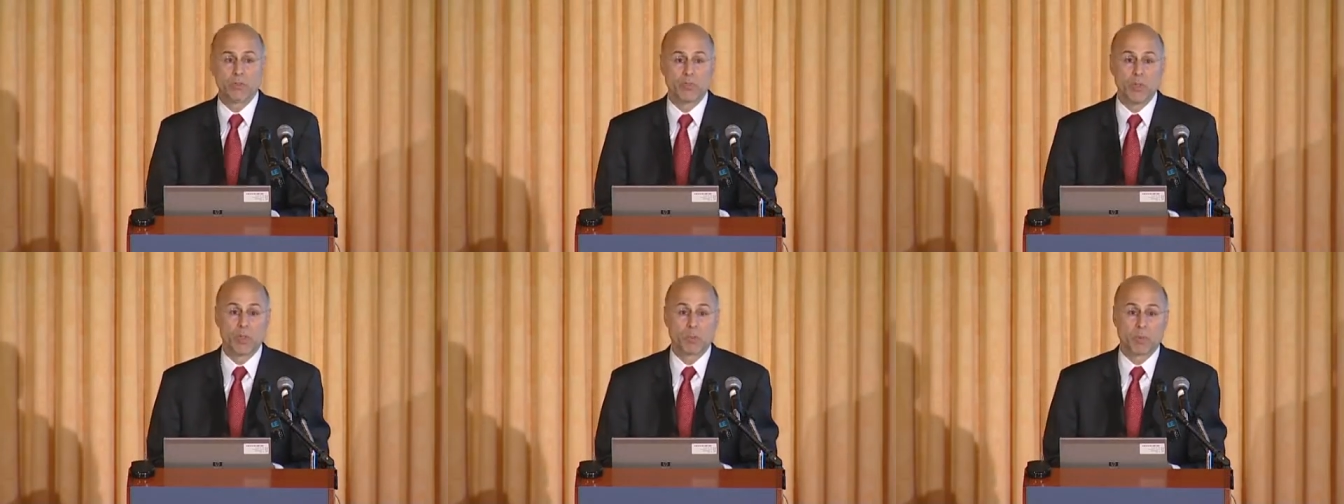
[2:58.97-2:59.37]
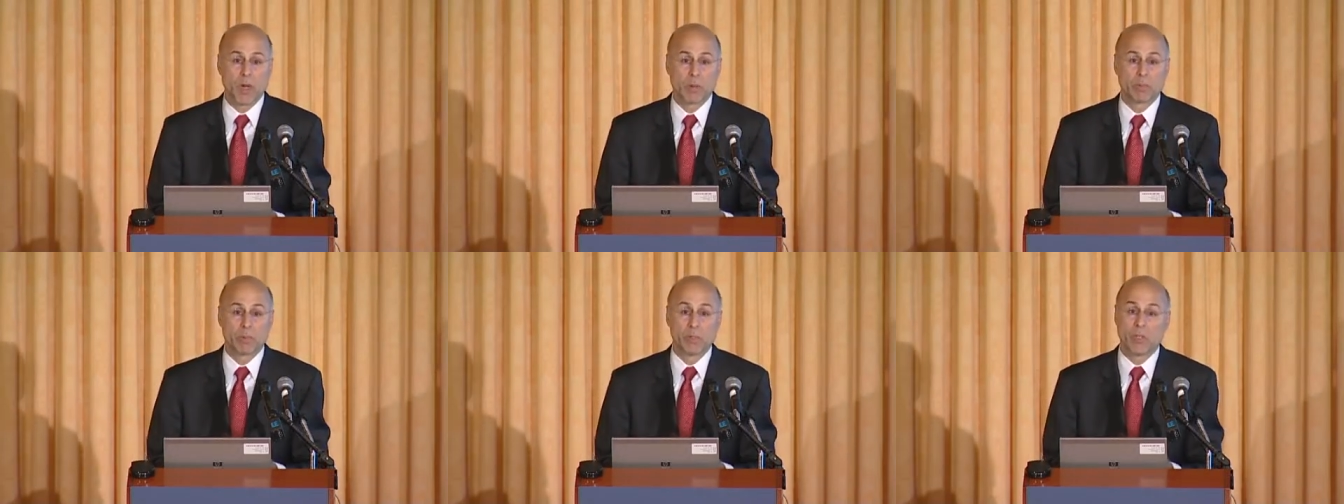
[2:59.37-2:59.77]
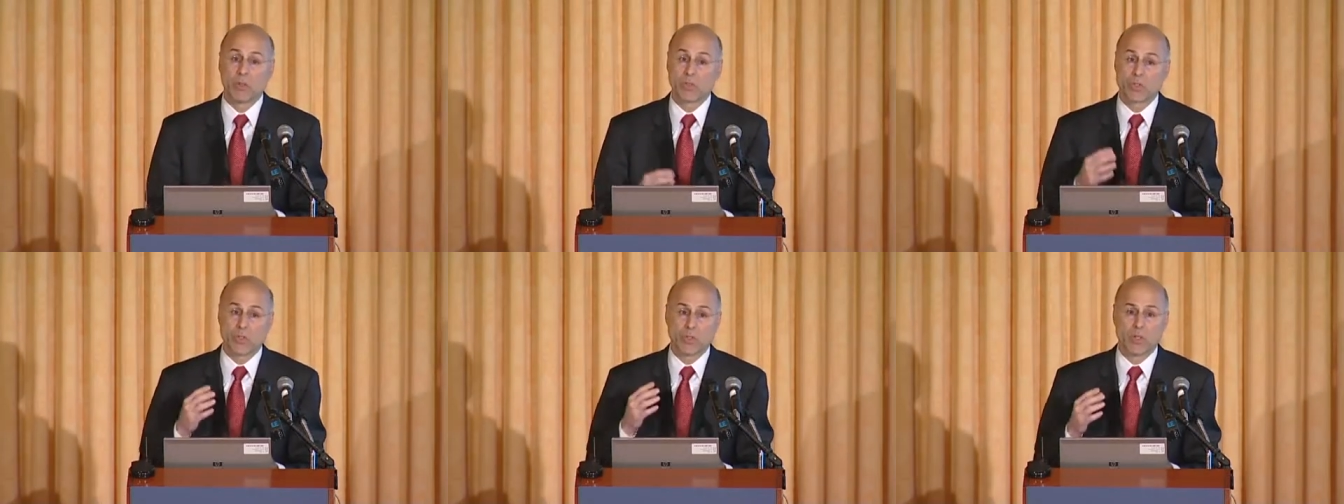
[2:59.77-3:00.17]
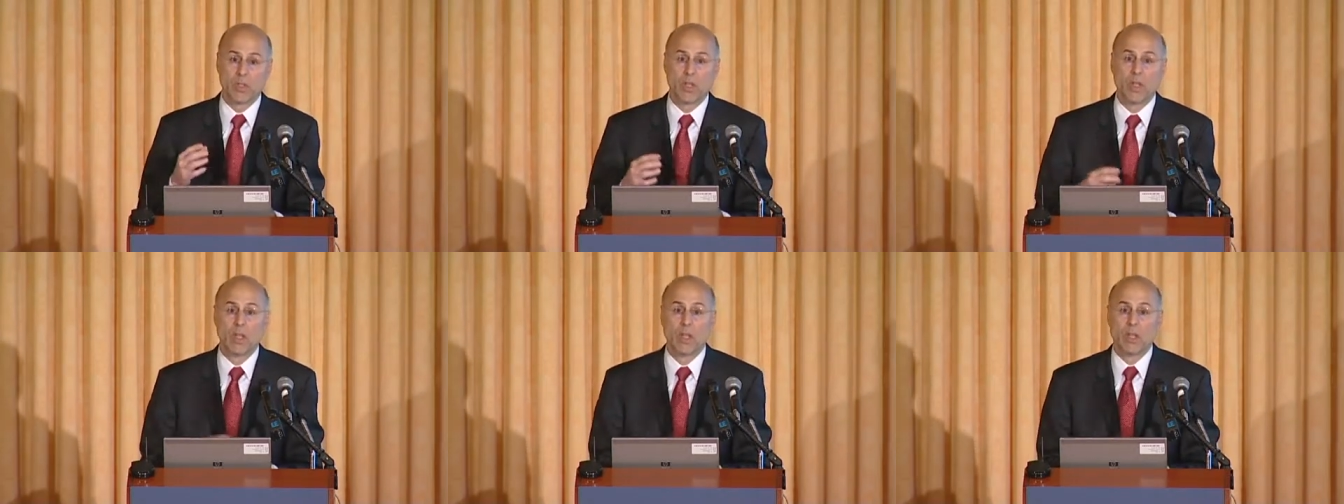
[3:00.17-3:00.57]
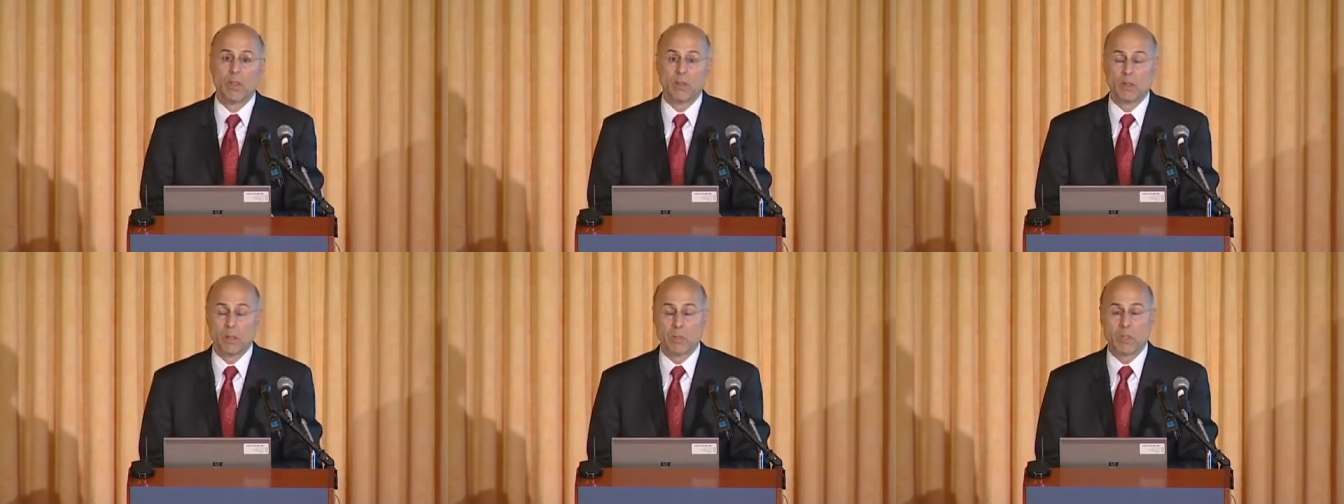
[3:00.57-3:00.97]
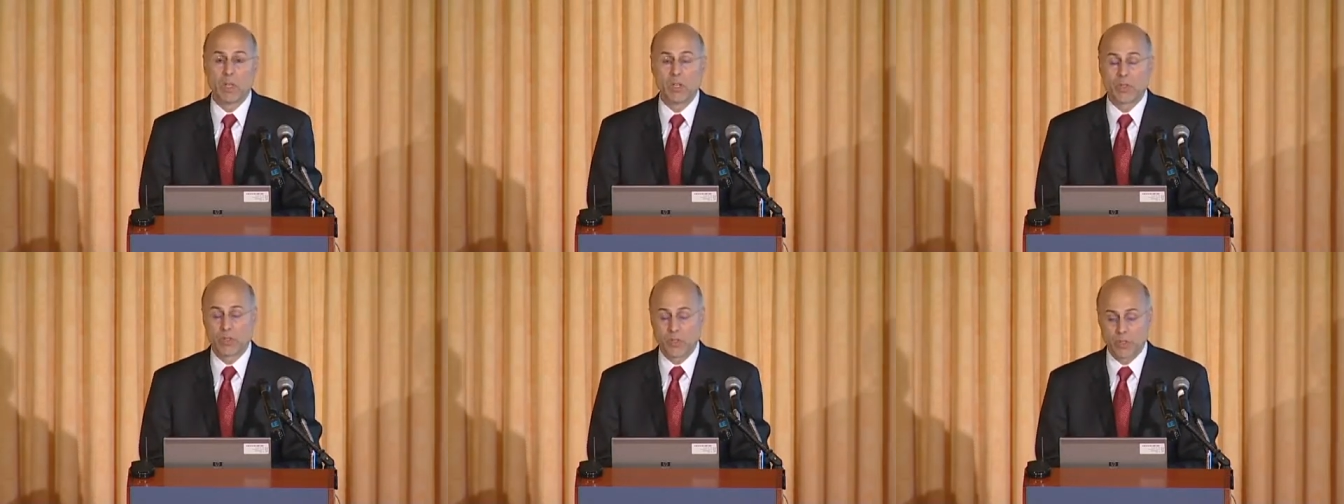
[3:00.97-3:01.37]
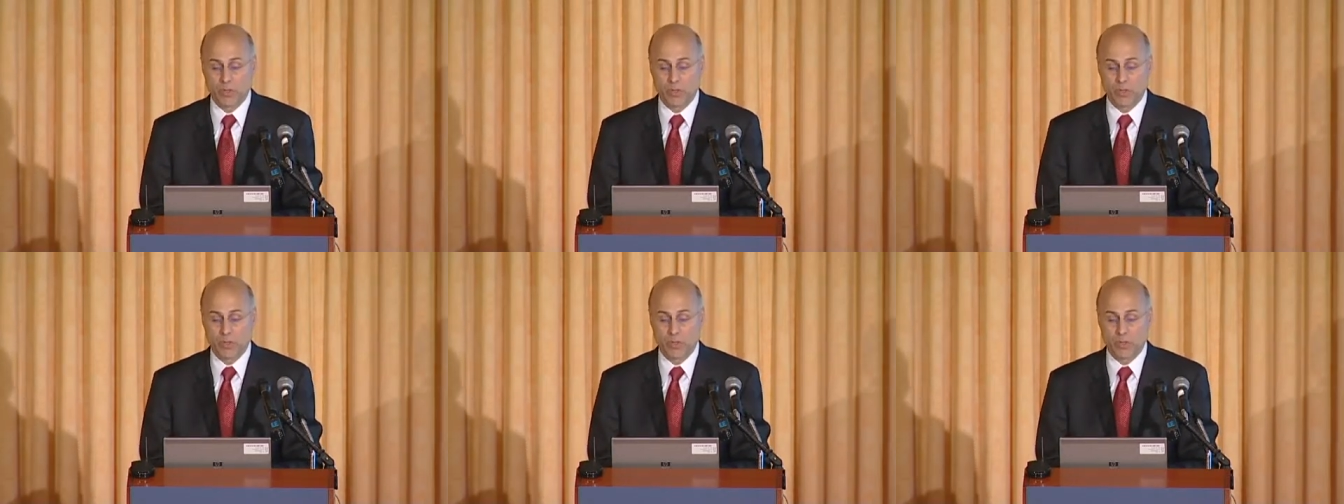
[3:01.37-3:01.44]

if used properly understood, their limitations